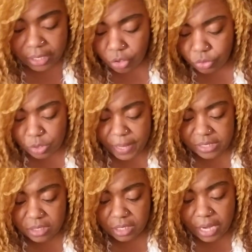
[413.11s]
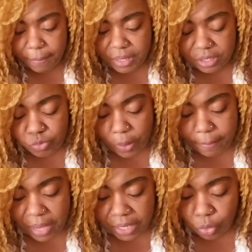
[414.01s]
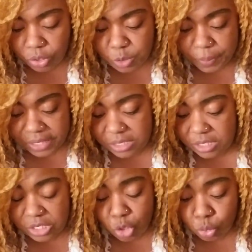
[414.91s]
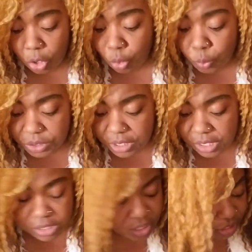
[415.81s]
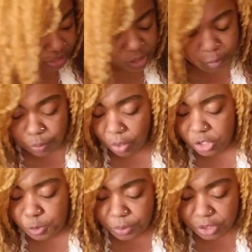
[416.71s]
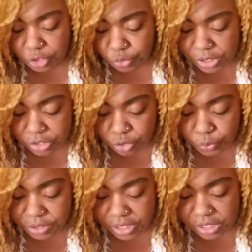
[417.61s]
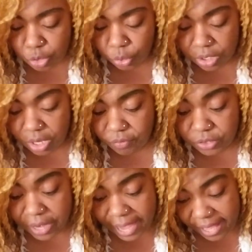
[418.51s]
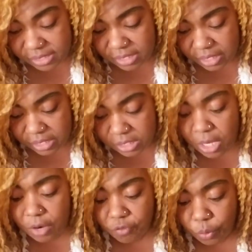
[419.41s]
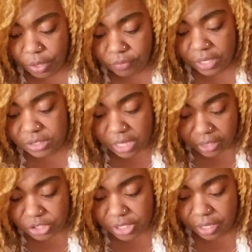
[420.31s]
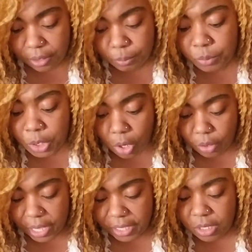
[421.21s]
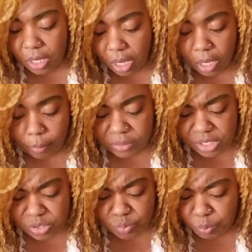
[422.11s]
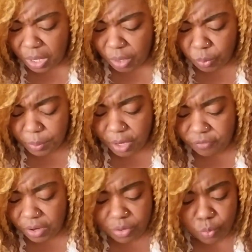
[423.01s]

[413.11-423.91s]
know this masculine cannot be in his right mind, or this masculine is no longer with us. And these people are just pulling strings and doing things in order to cover their asses for whatever they've done to him. Okay. These women are very